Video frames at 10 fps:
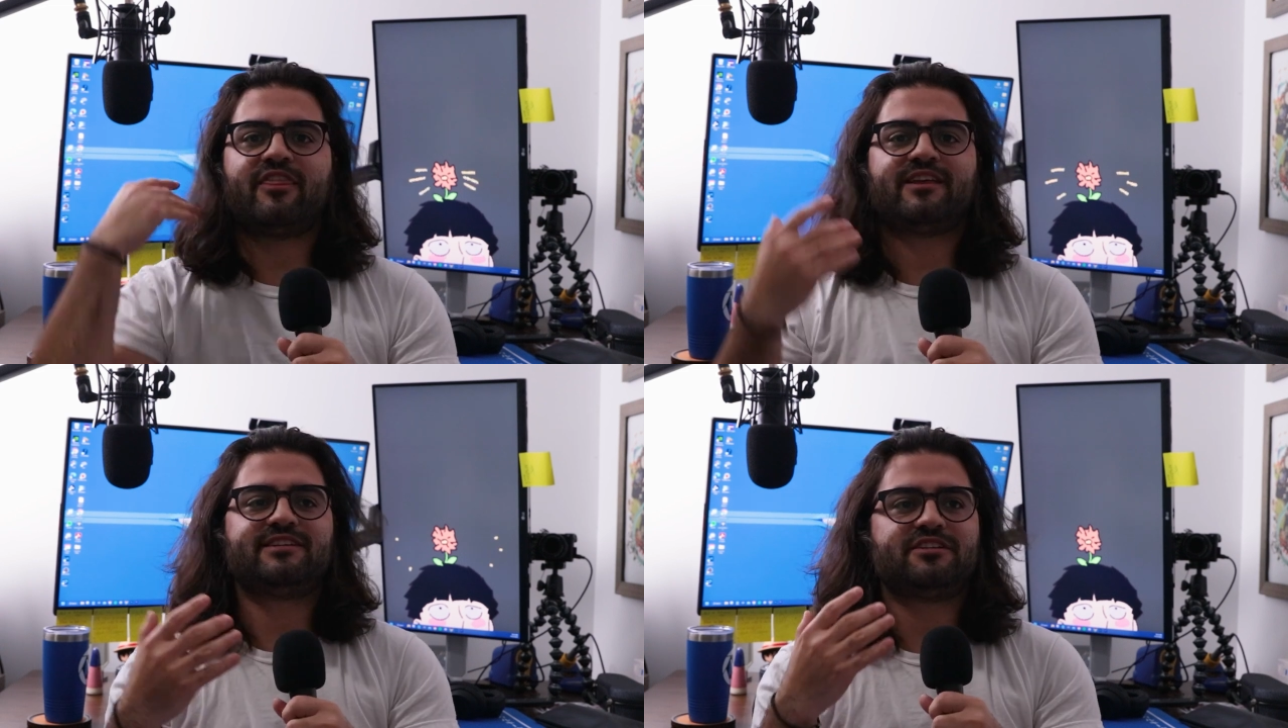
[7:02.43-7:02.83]

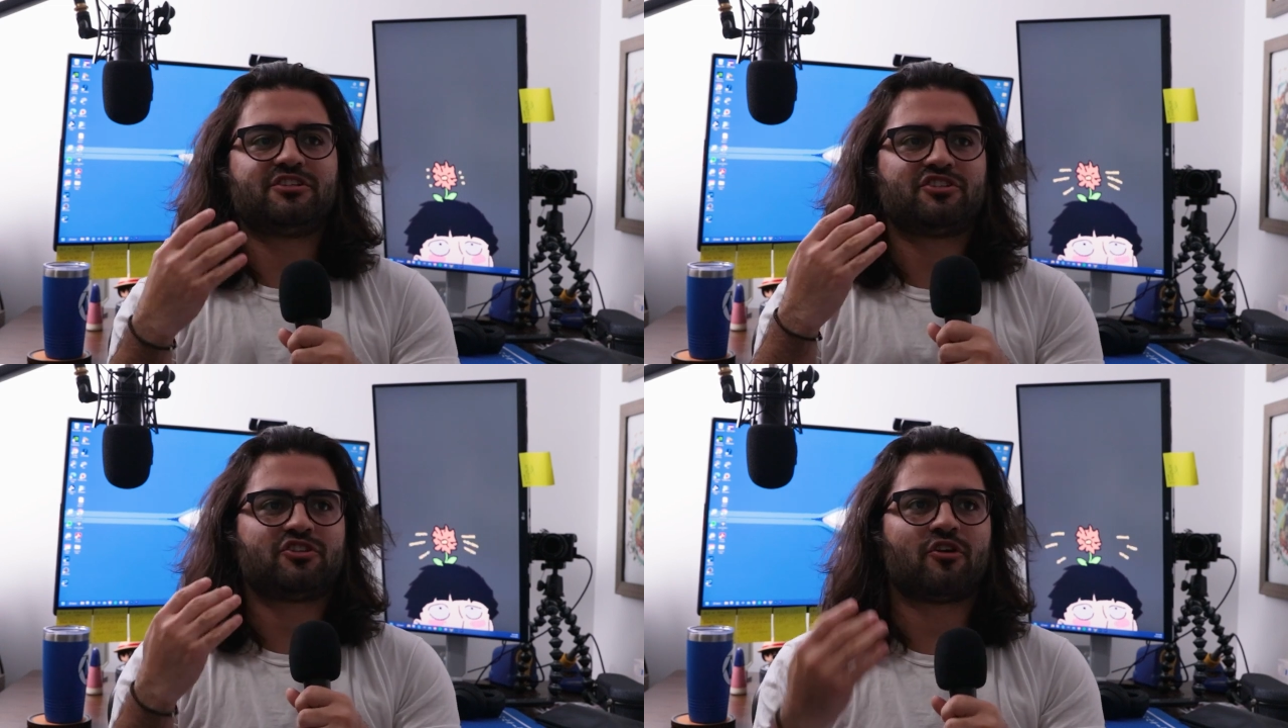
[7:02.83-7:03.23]
This is
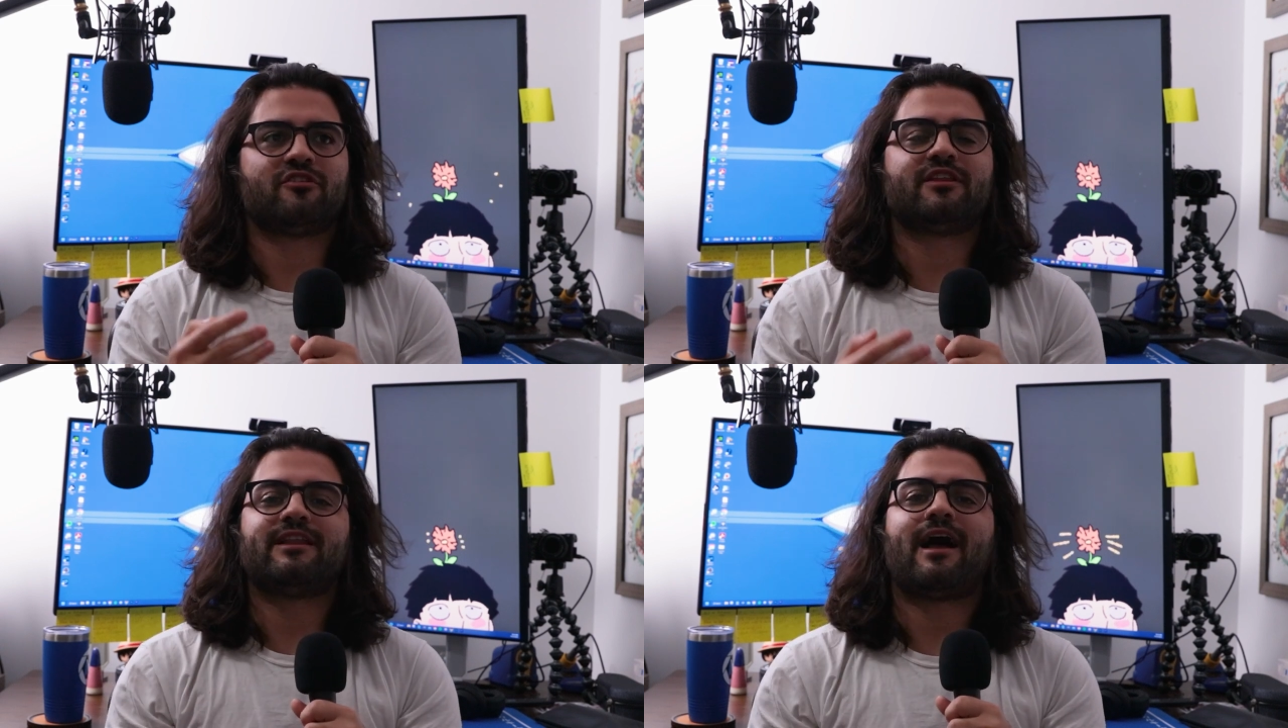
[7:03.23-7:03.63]

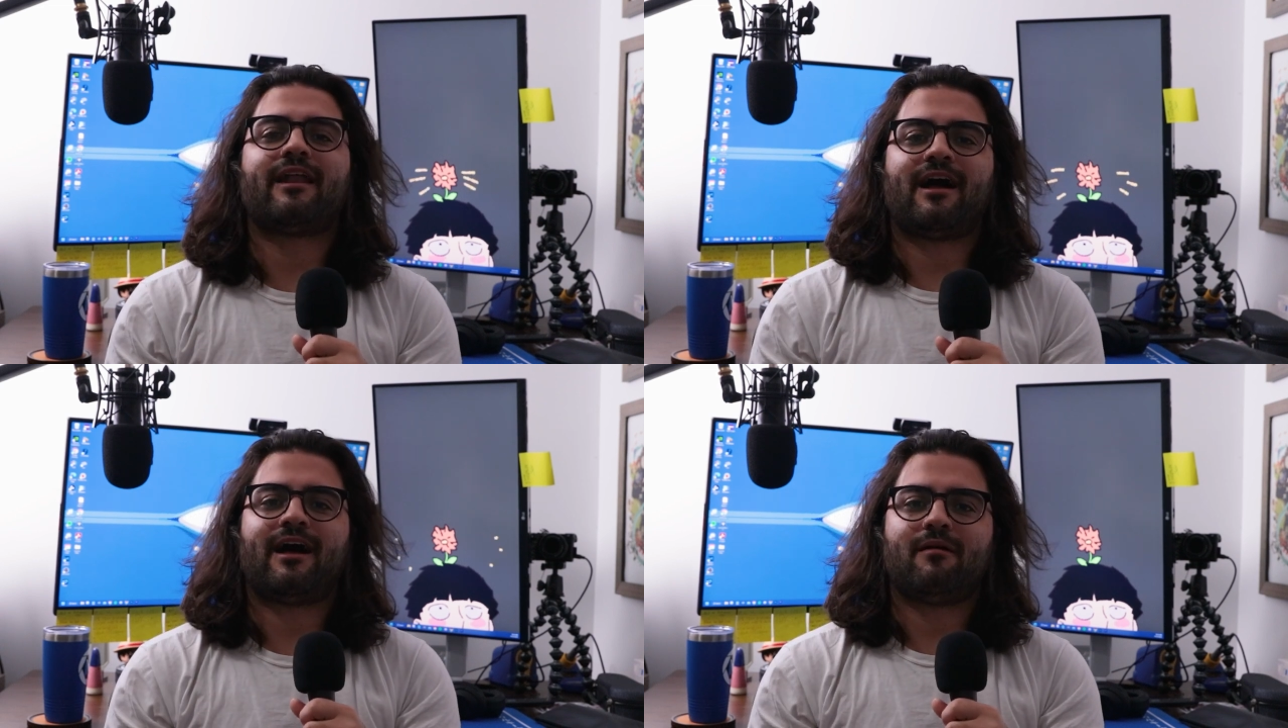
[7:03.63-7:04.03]
certainly
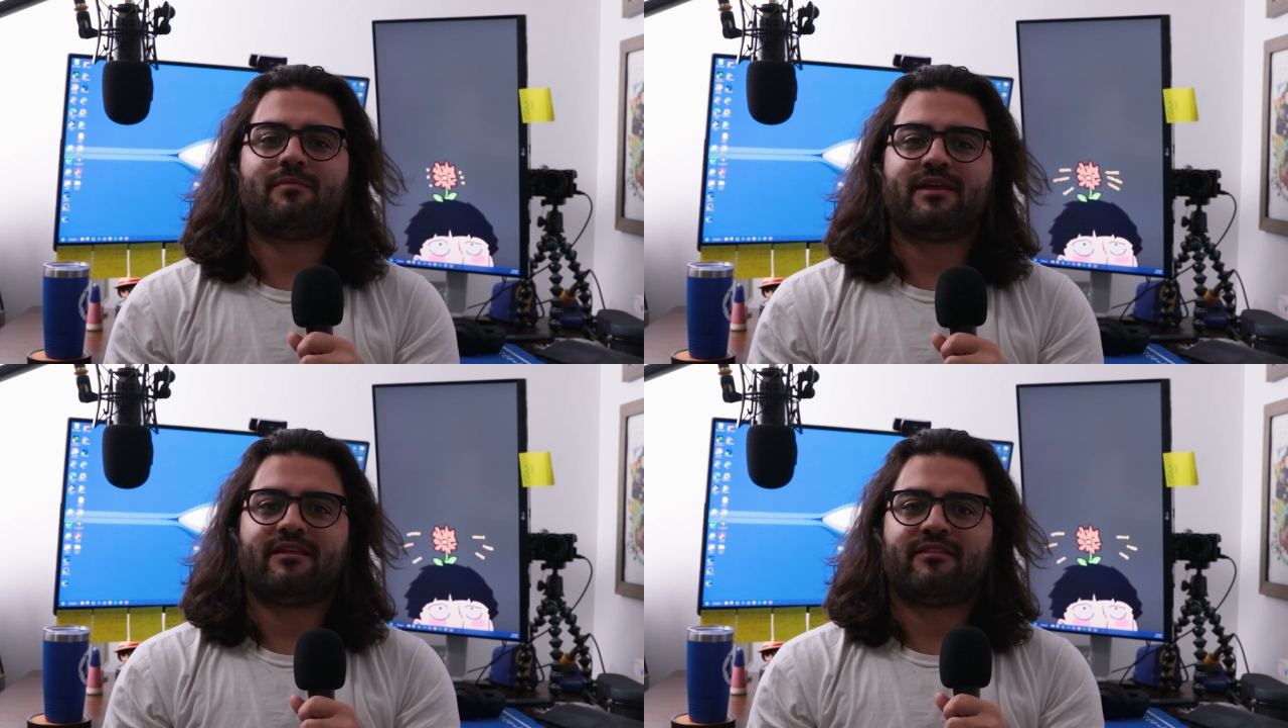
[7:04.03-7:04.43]
not a
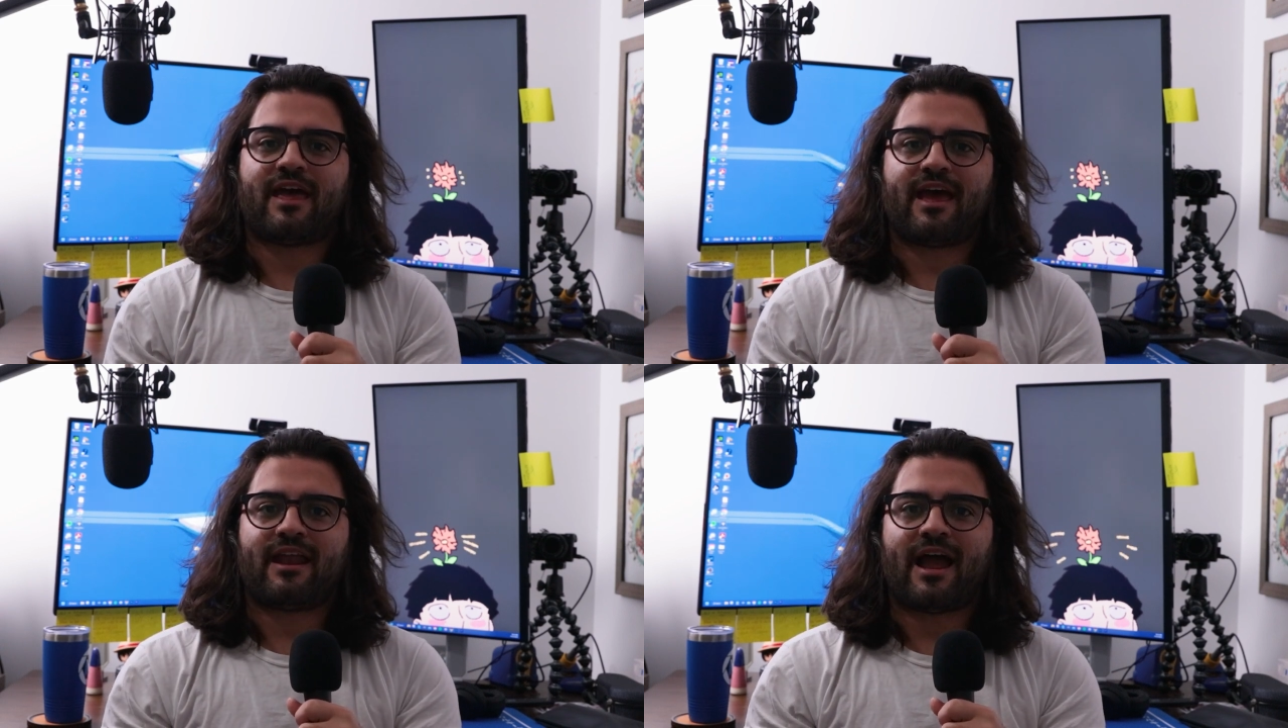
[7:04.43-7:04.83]
hobby
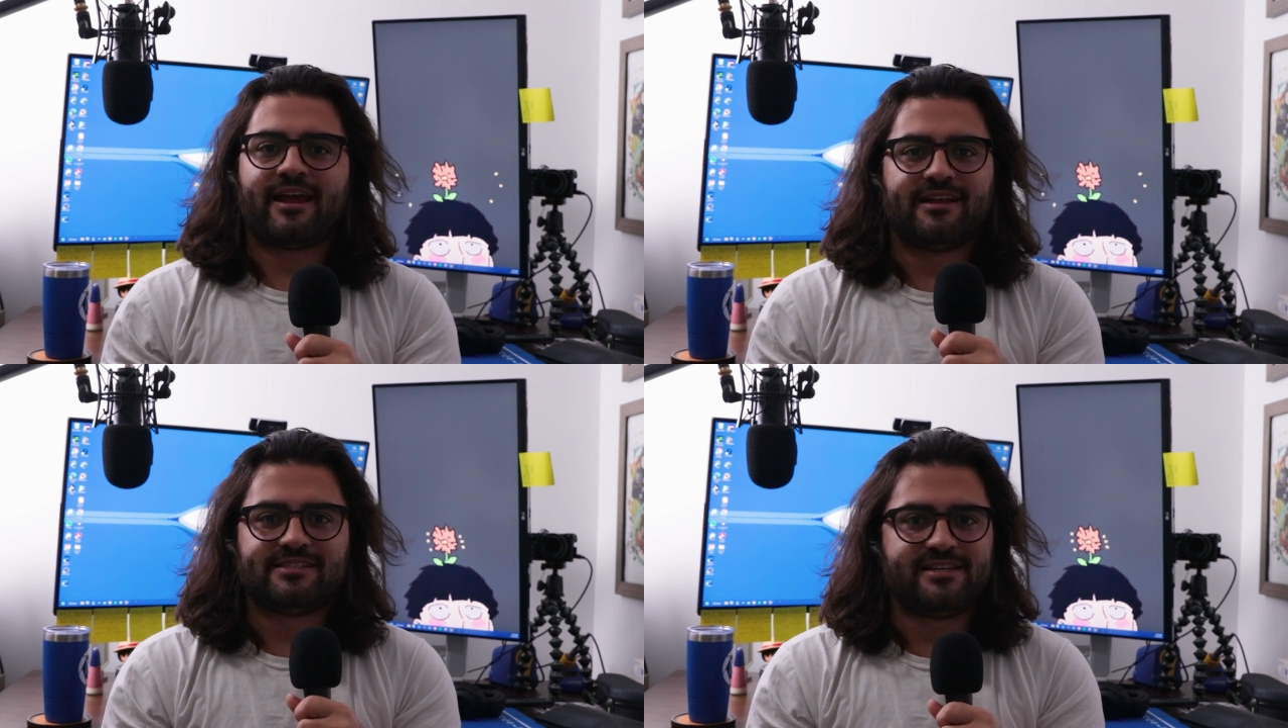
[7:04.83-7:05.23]
that
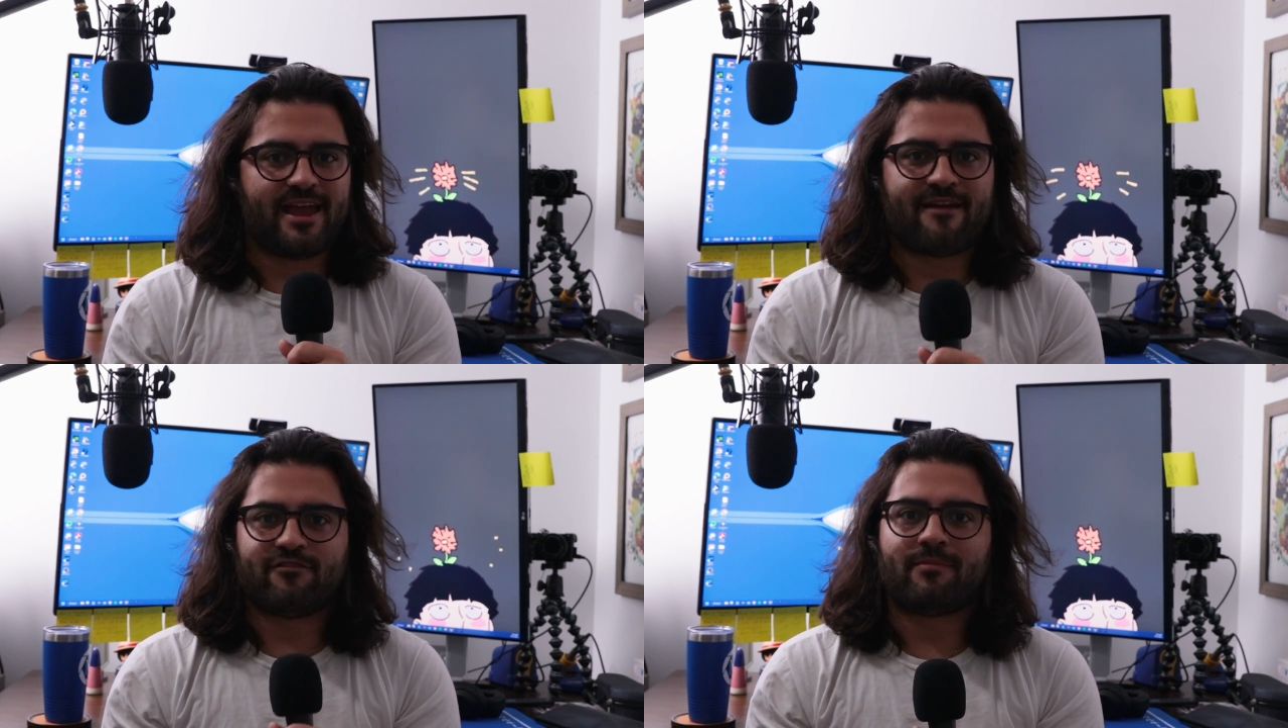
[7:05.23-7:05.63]
I can
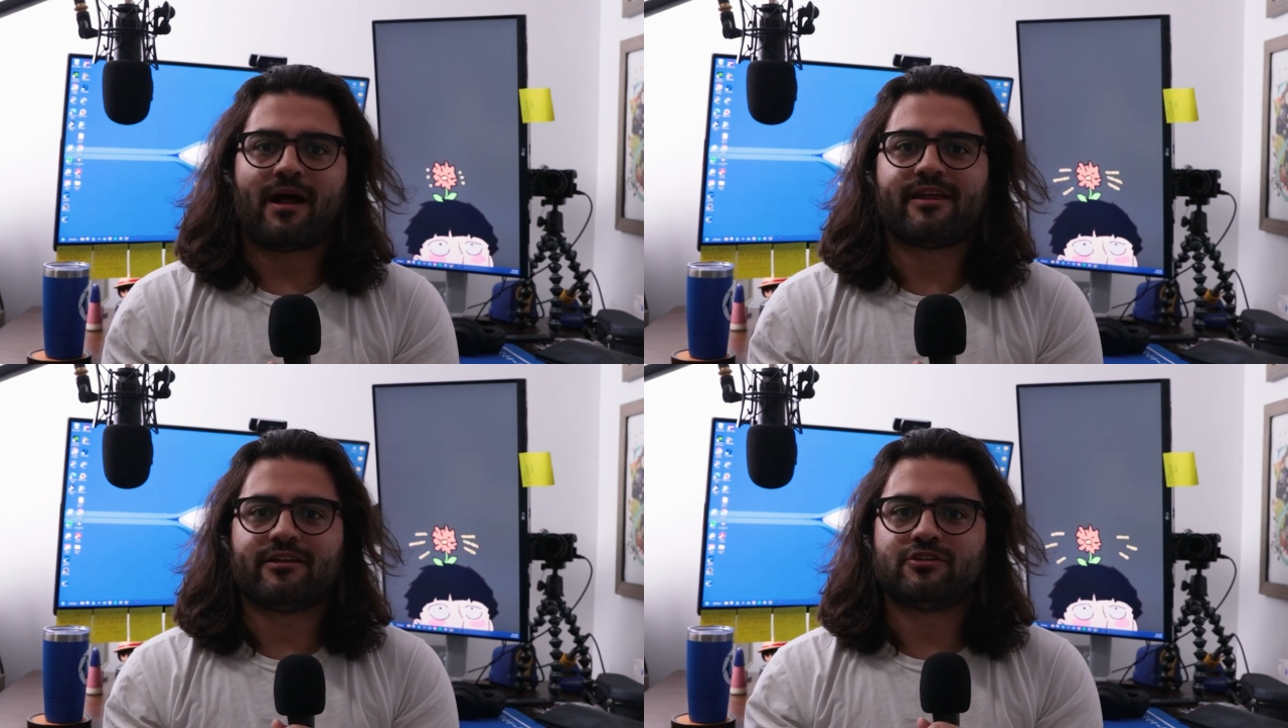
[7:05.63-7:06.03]
see
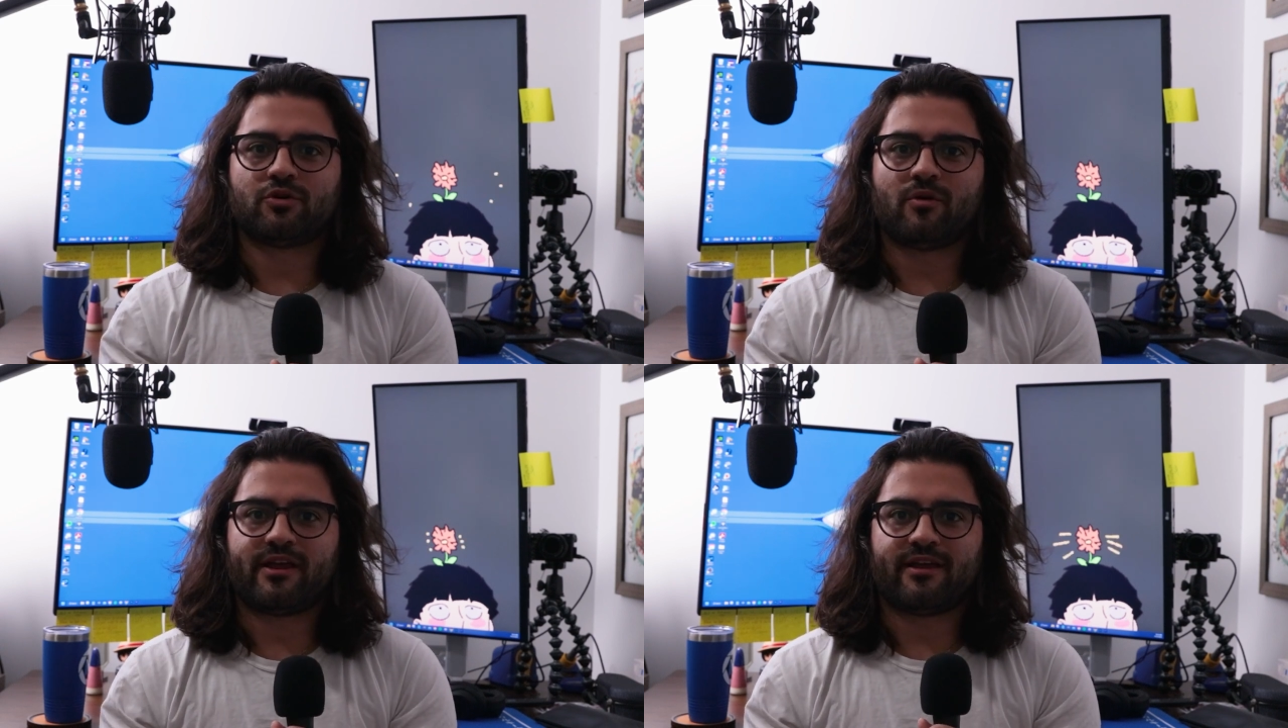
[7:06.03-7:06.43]
everybody
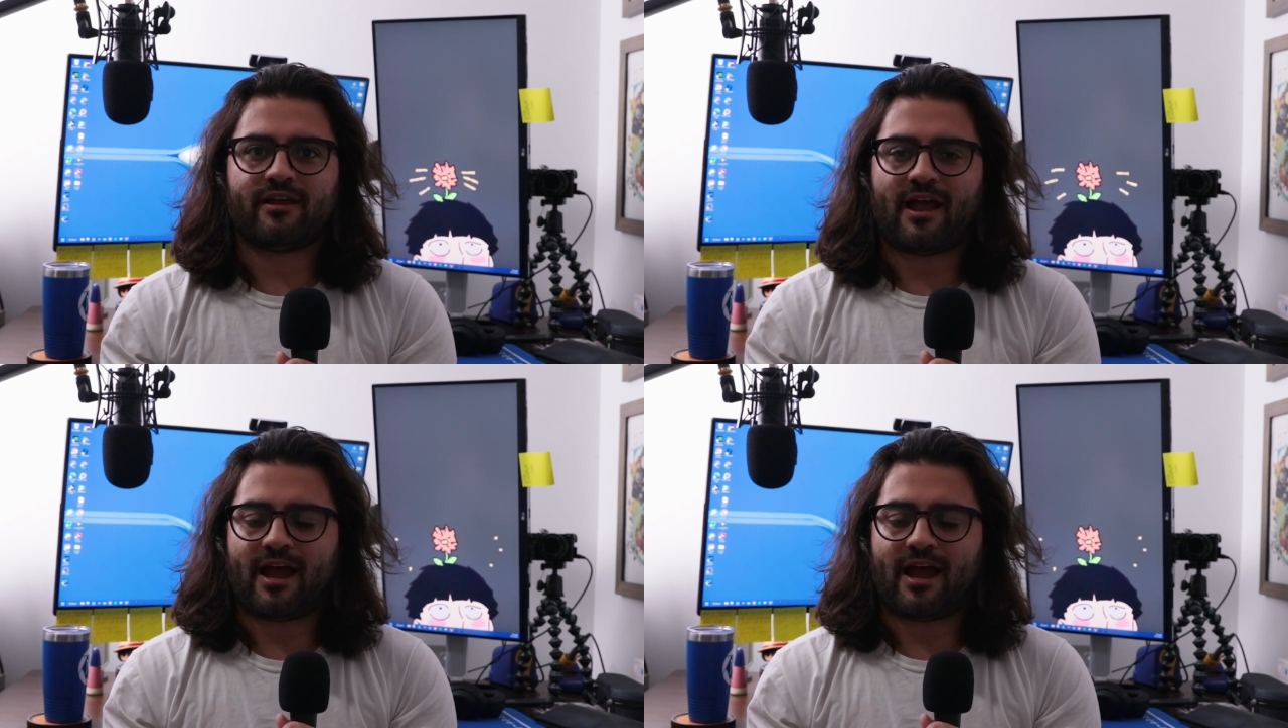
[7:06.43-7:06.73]
enjoying.